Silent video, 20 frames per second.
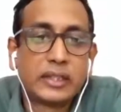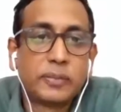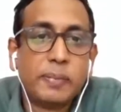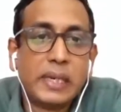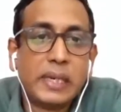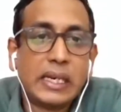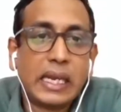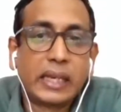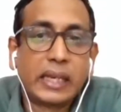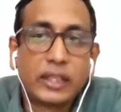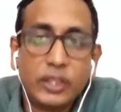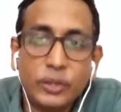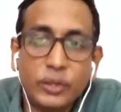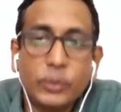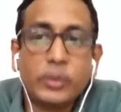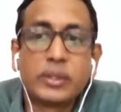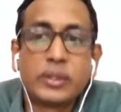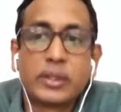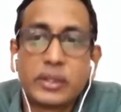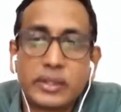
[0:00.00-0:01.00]
it's been
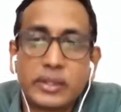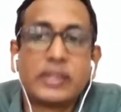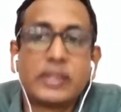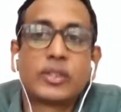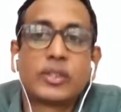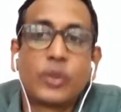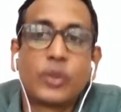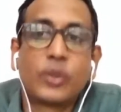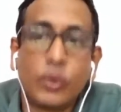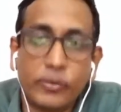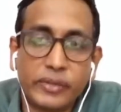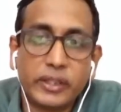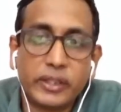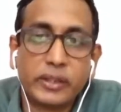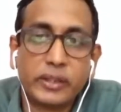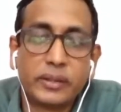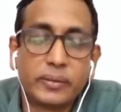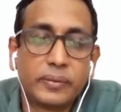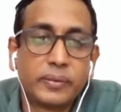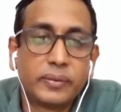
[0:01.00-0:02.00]
acute since
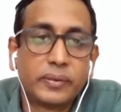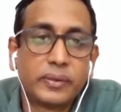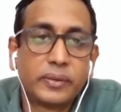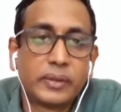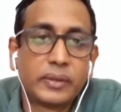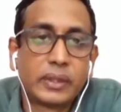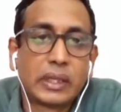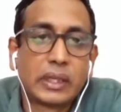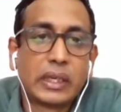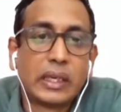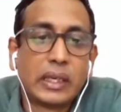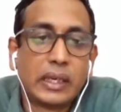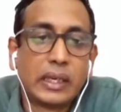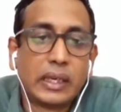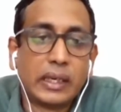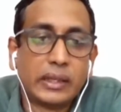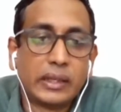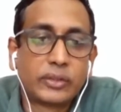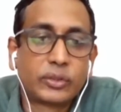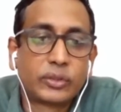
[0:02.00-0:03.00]
COVID.
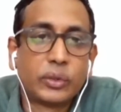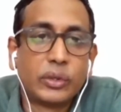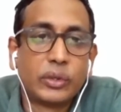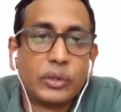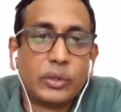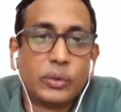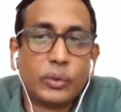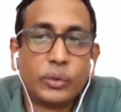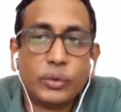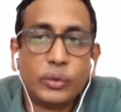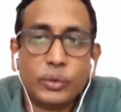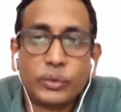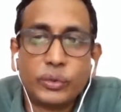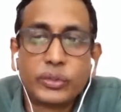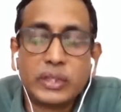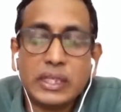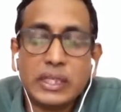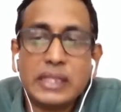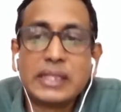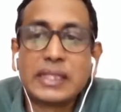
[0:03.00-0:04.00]
So you
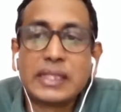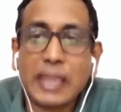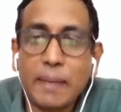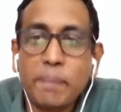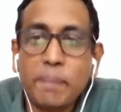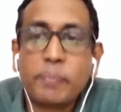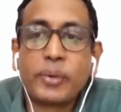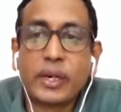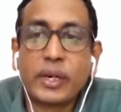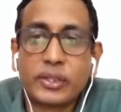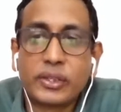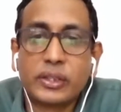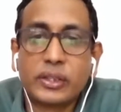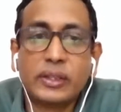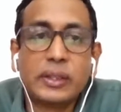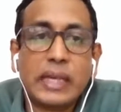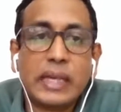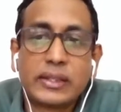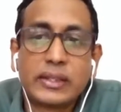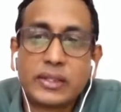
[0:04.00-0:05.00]
see some
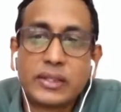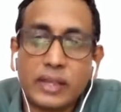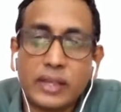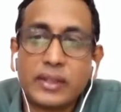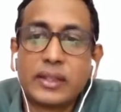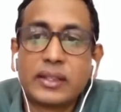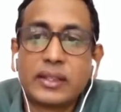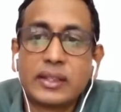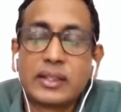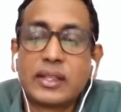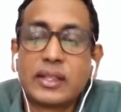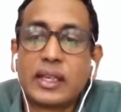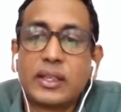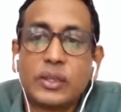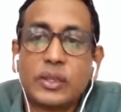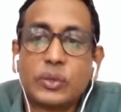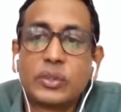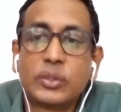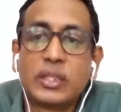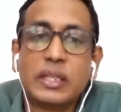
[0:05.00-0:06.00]
pressure. As Chandaka
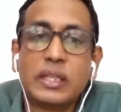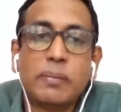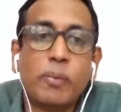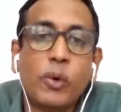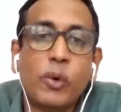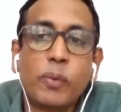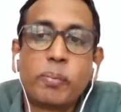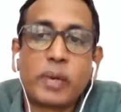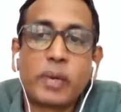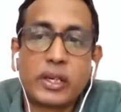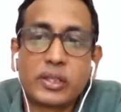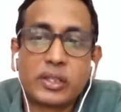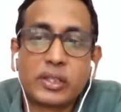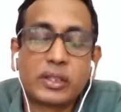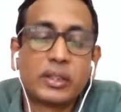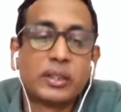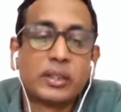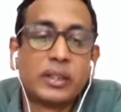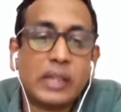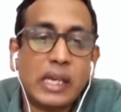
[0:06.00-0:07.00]
said, you see more
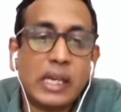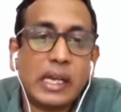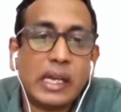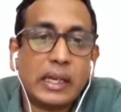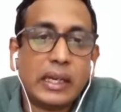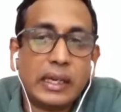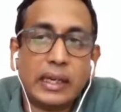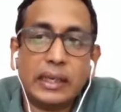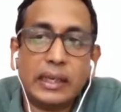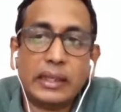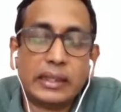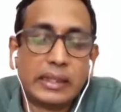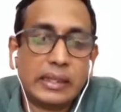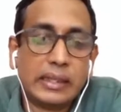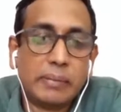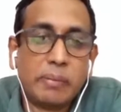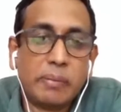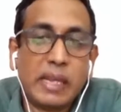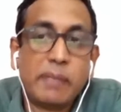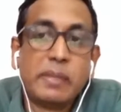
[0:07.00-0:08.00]
pressure
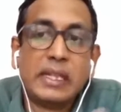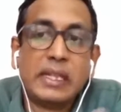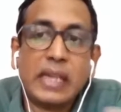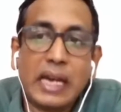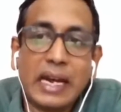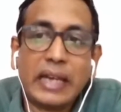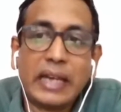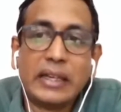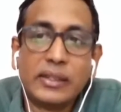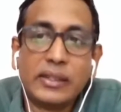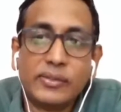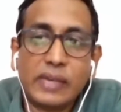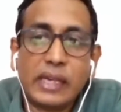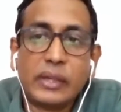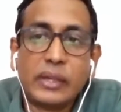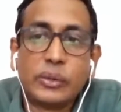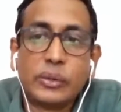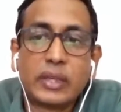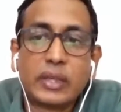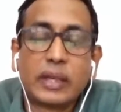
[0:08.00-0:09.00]
in maybe the higher
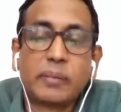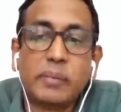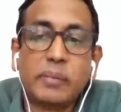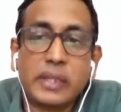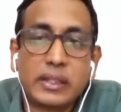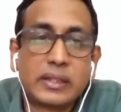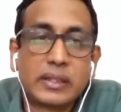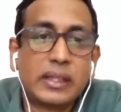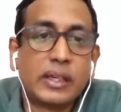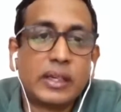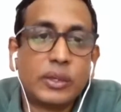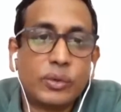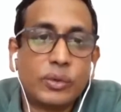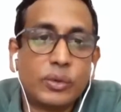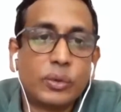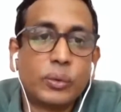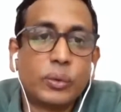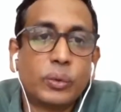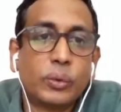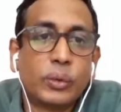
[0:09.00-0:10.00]
value segments than you
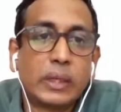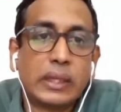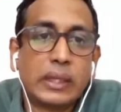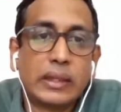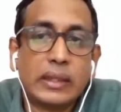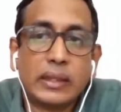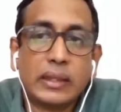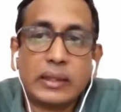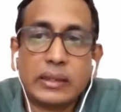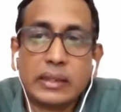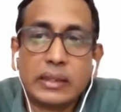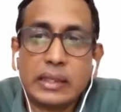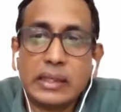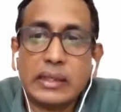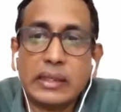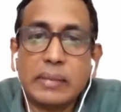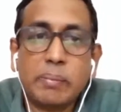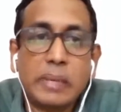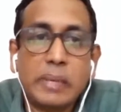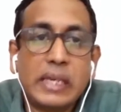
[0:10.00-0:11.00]
do in
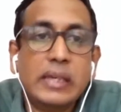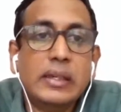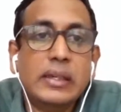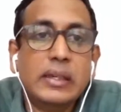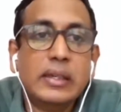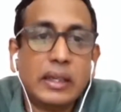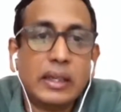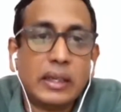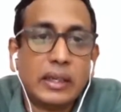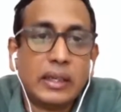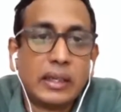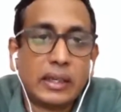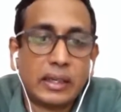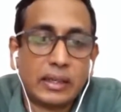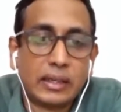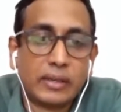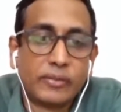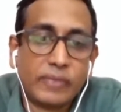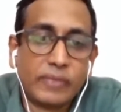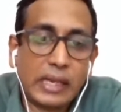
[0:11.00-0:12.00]
the mid
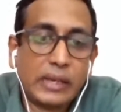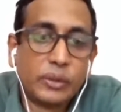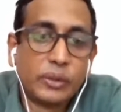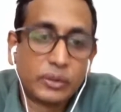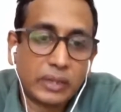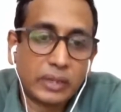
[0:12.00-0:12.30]
value